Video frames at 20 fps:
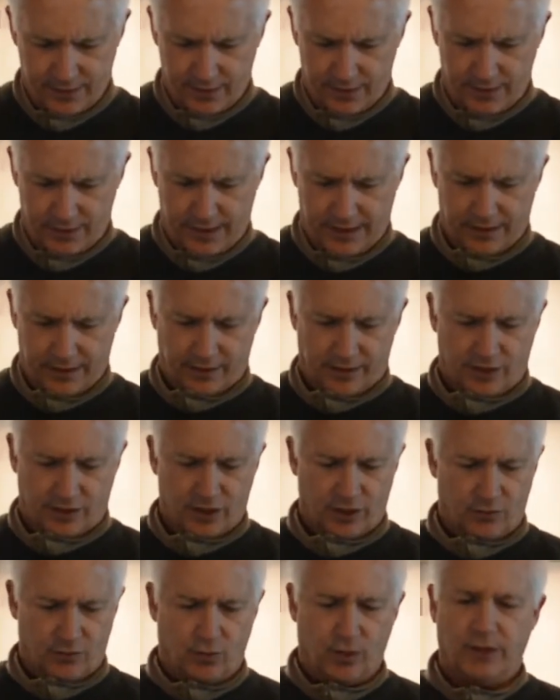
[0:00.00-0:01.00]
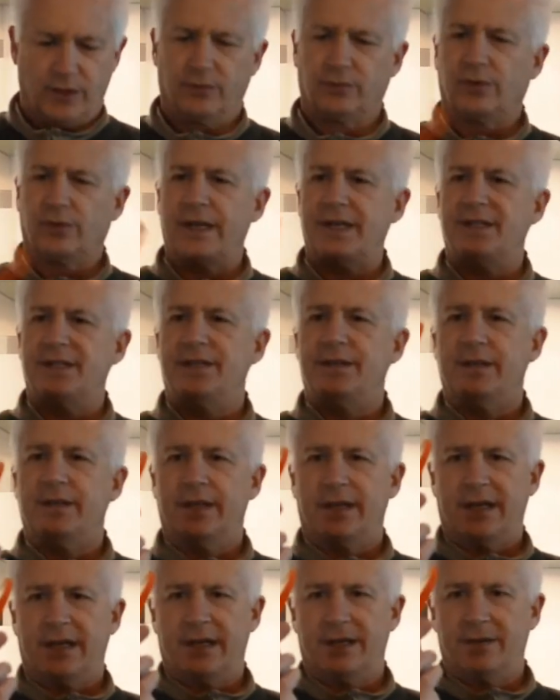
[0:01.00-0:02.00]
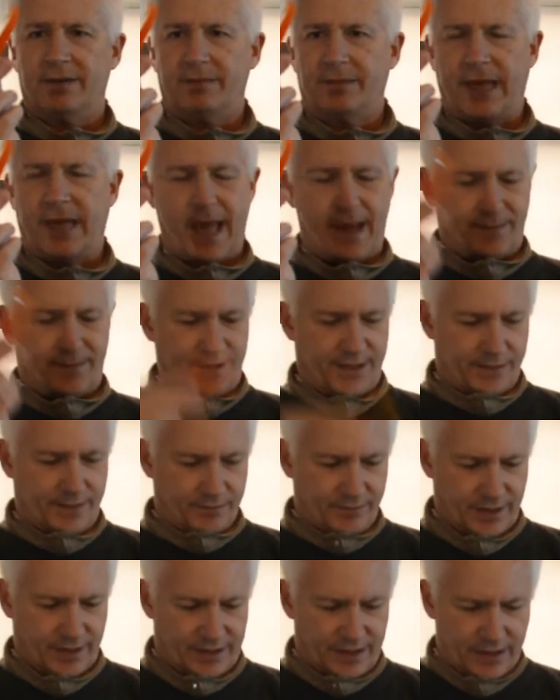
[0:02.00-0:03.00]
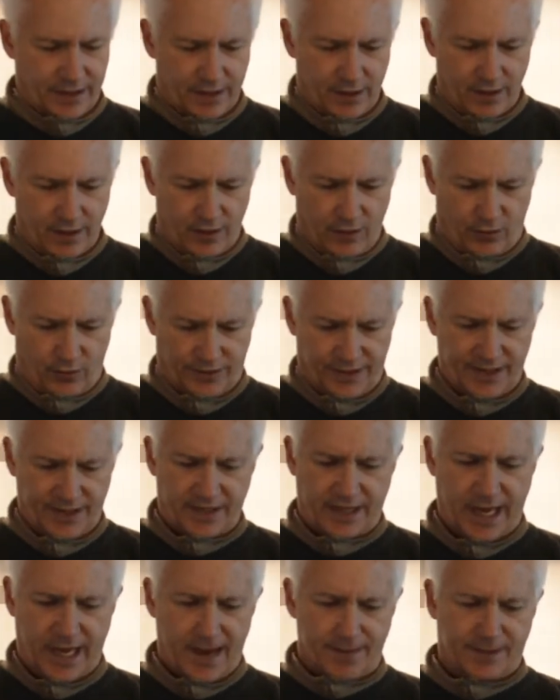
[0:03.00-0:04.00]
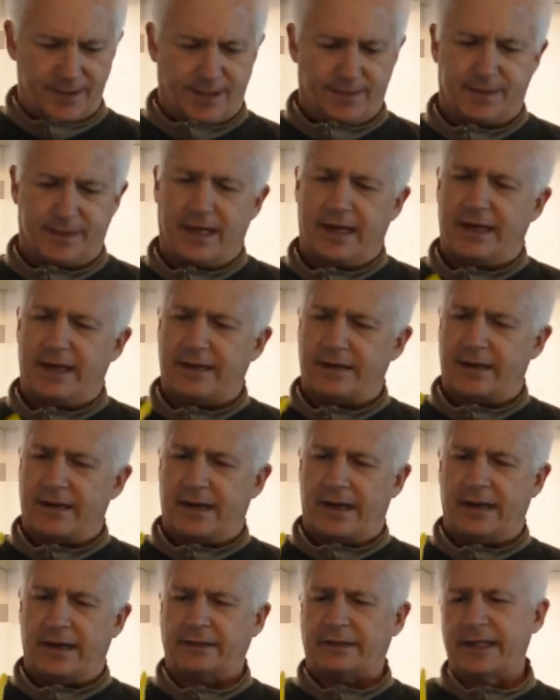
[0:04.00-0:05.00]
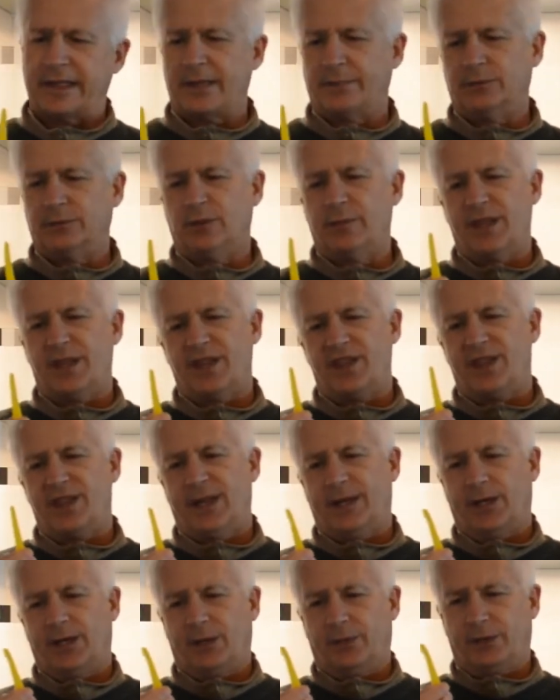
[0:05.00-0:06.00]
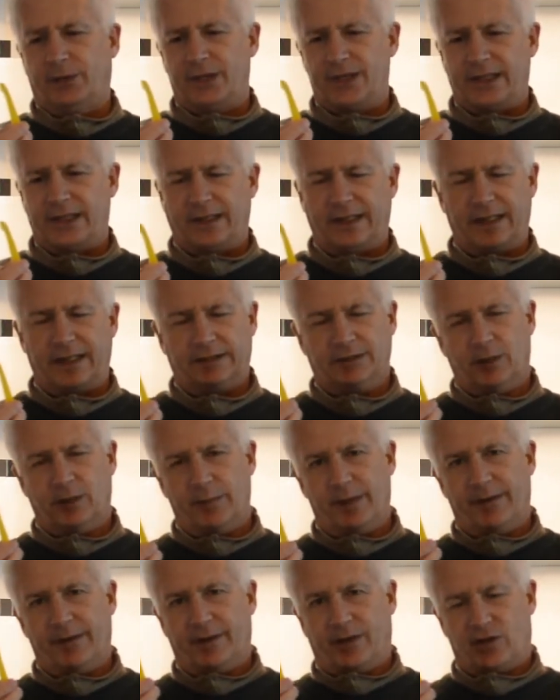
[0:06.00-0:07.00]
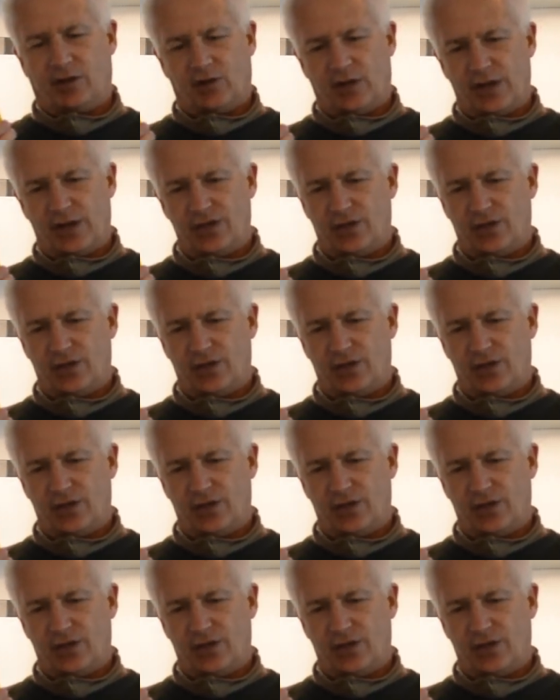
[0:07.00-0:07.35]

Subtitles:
I'm going to cook 1 red capsicum, but with these capsicums I like them a little bit thicker because I like a little bit of a crunch